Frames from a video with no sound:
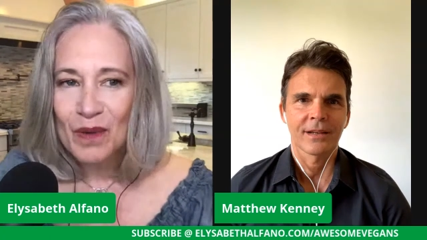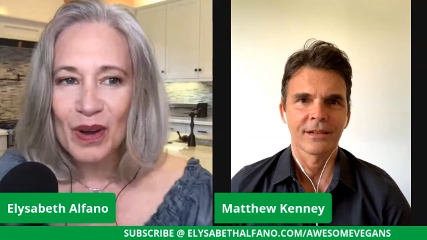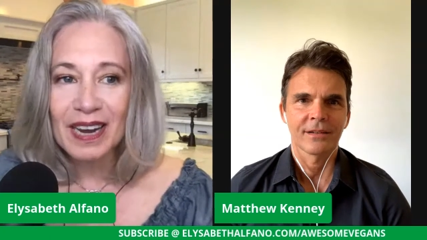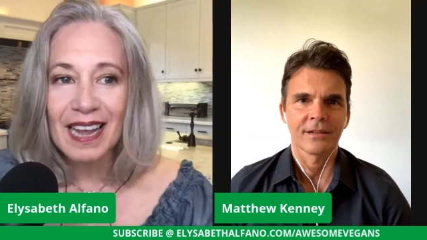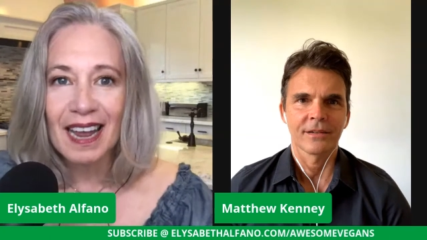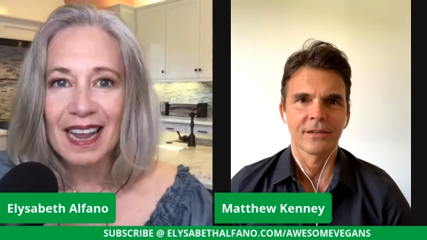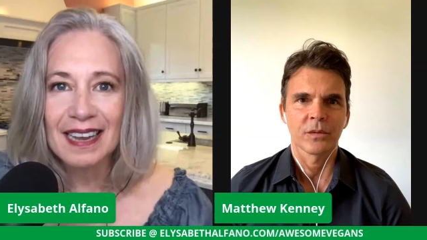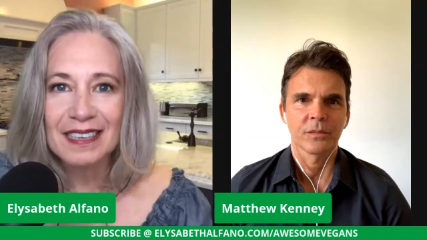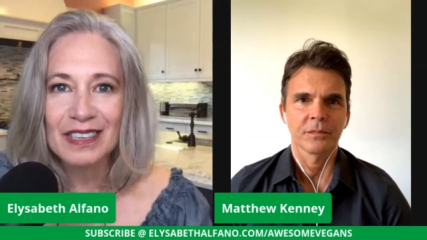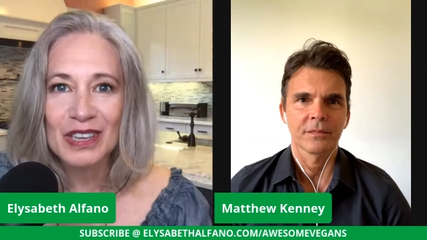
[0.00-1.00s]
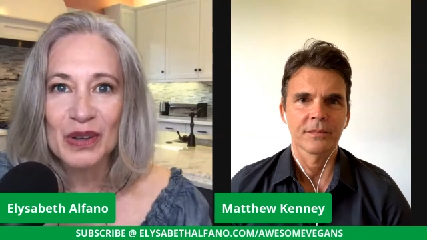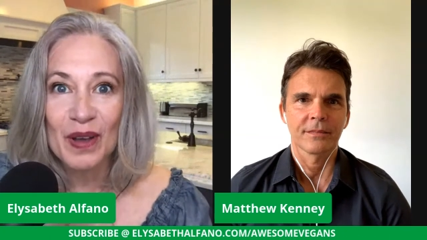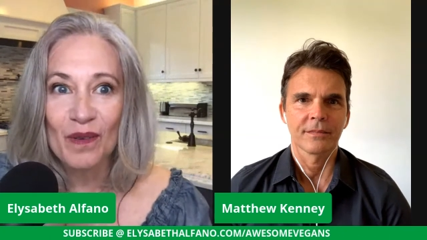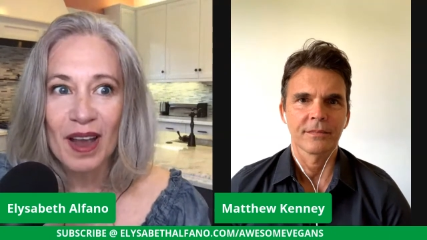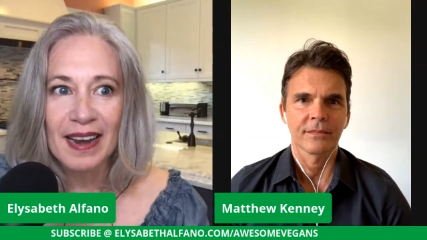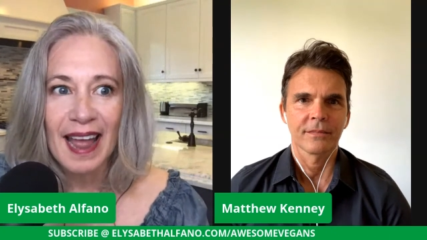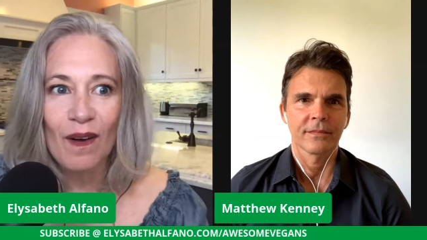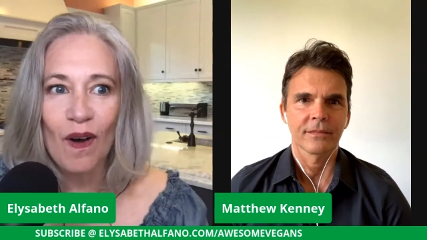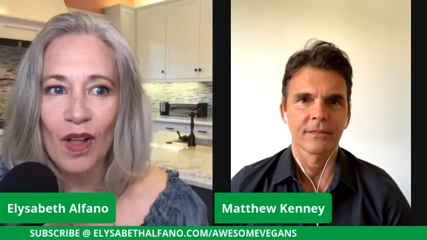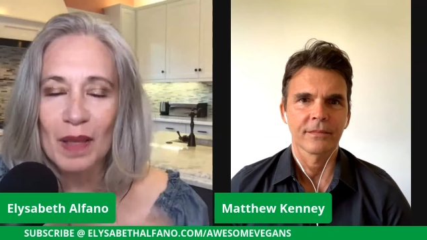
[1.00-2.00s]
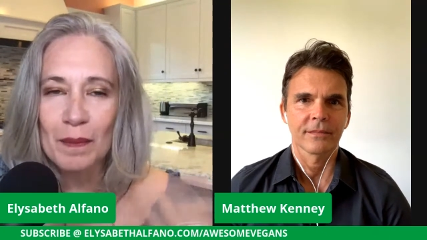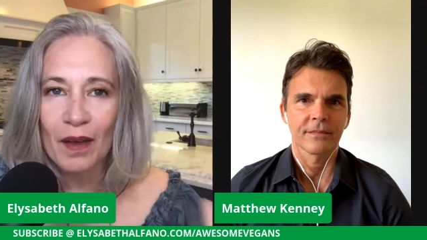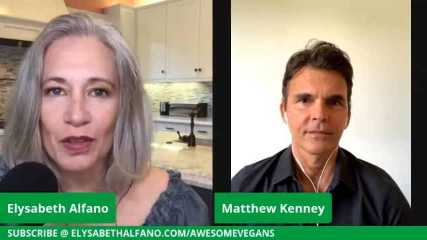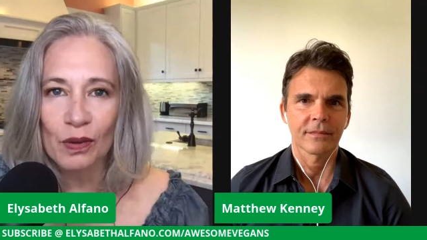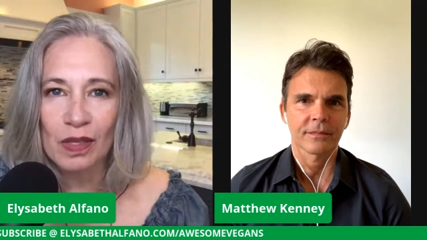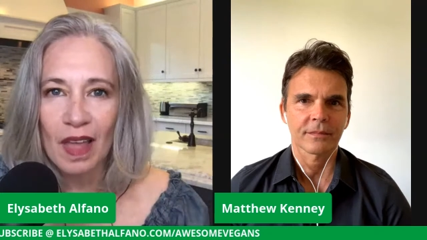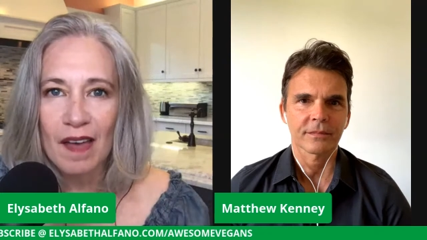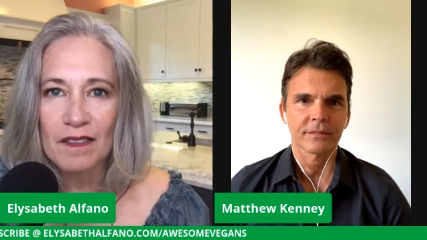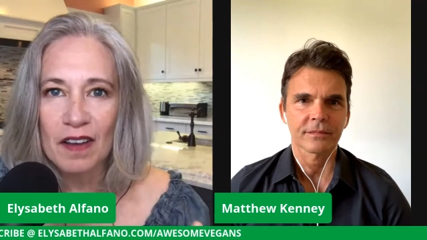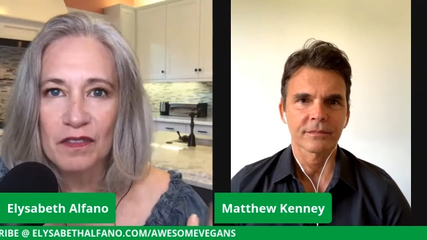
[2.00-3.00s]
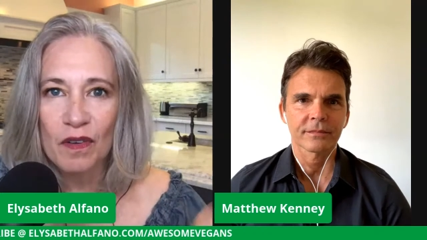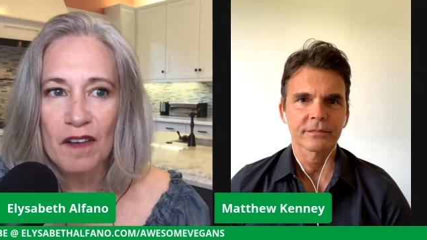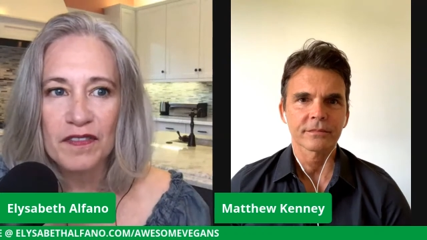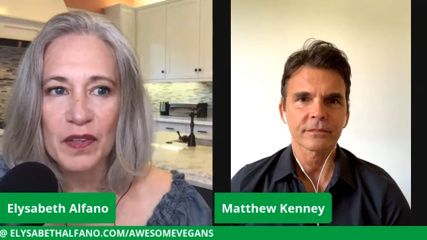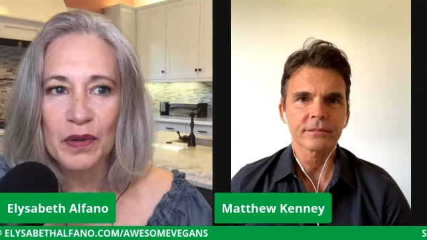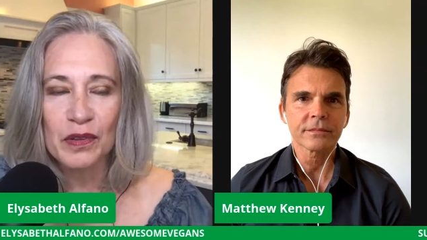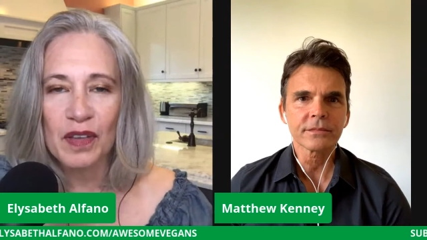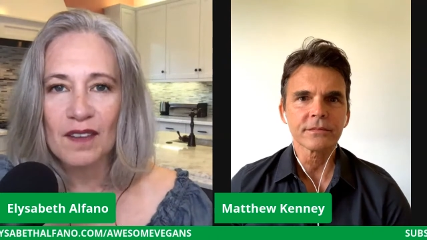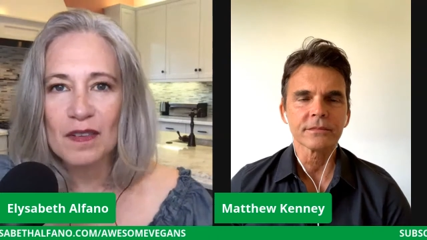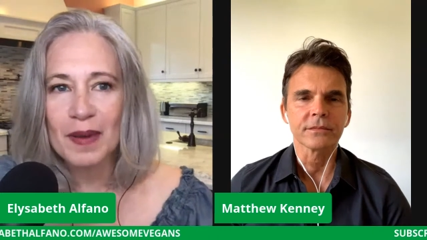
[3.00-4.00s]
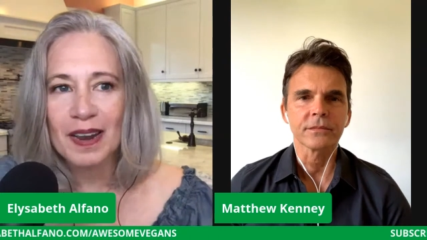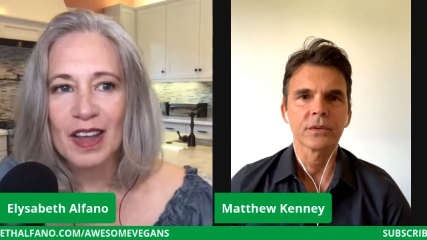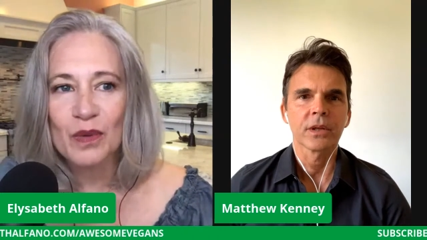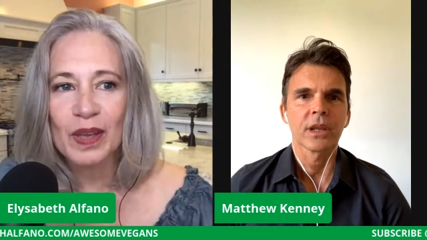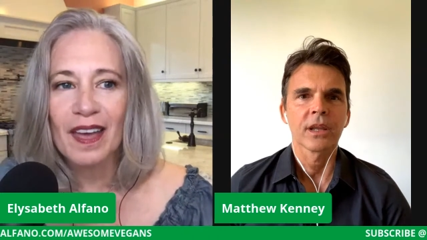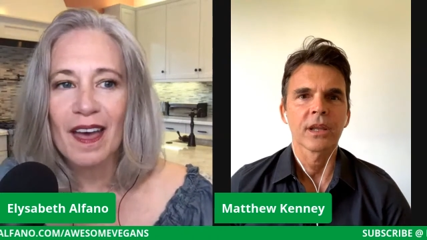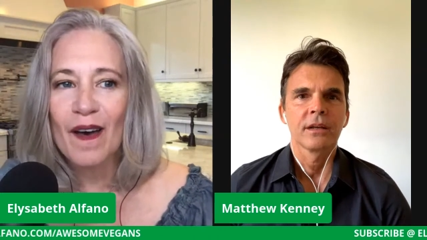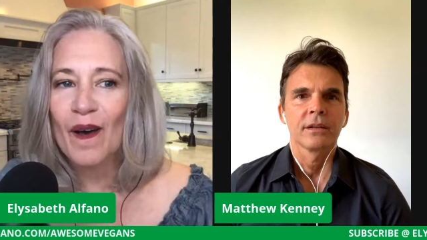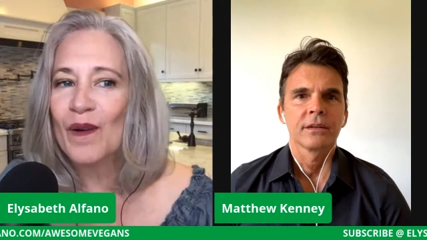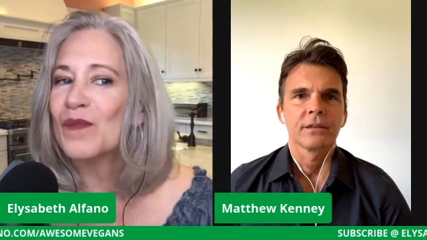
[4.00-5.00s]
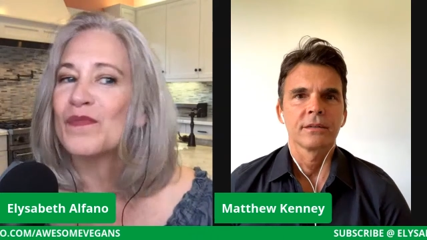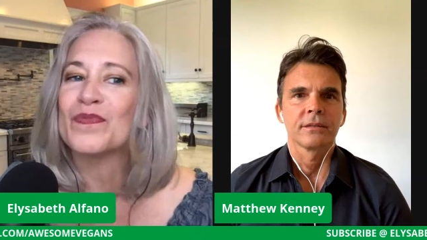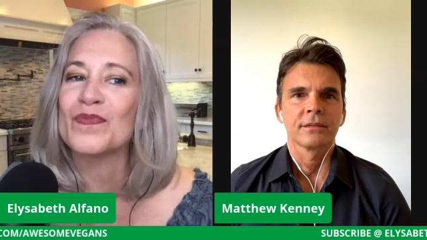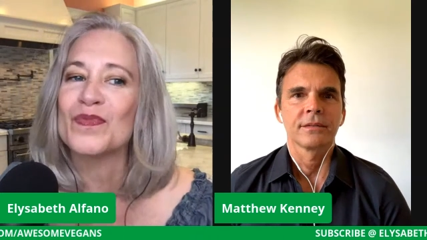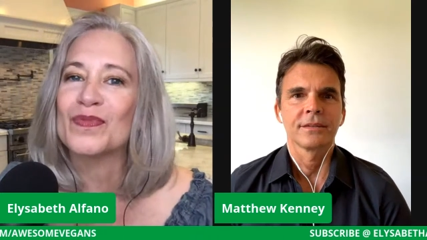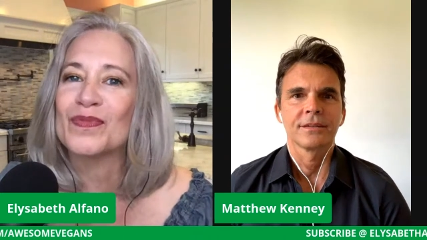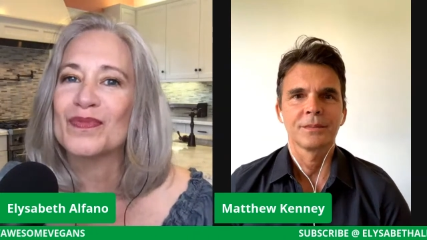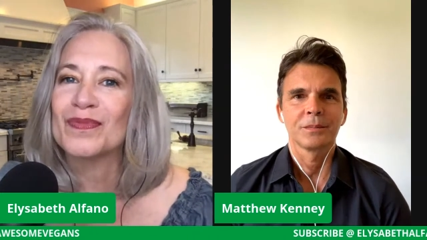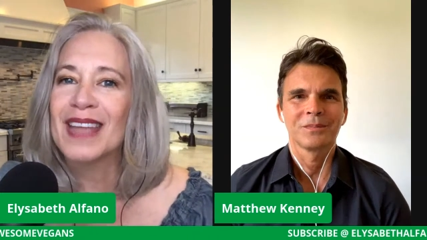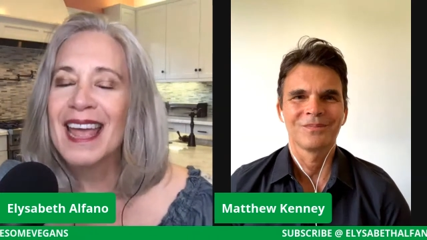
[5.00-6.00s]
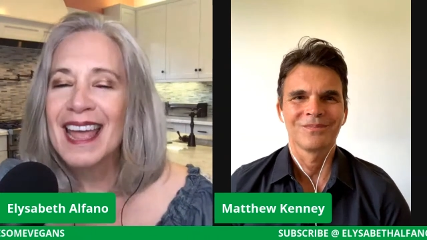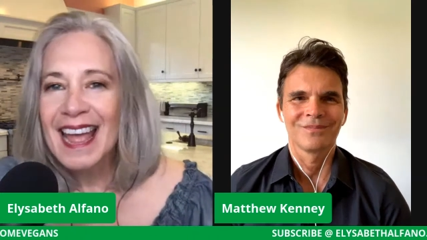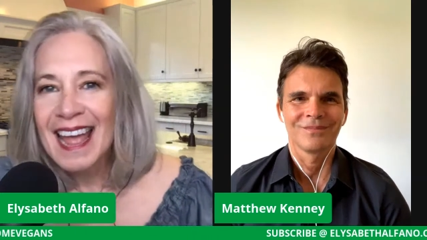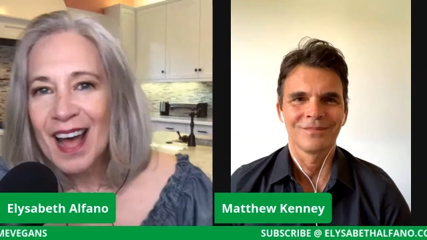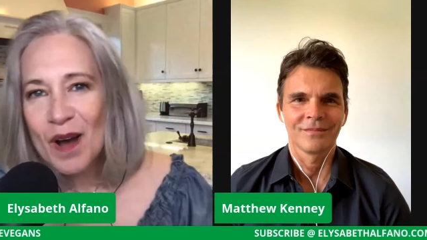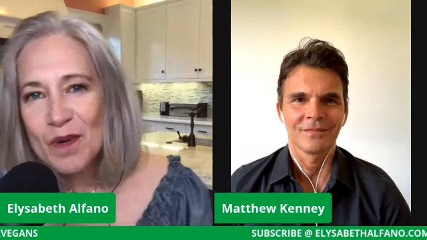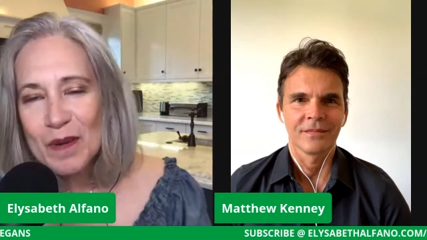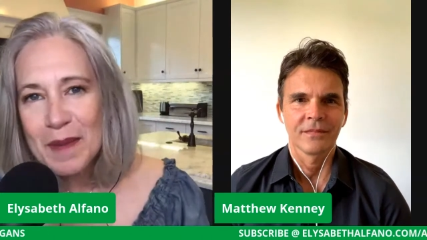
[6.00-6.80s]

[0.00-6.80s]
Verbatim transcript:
Speaker 1: we're going to get into it right now, all about your love of raw food. So, everybody, here we go. Oh, we're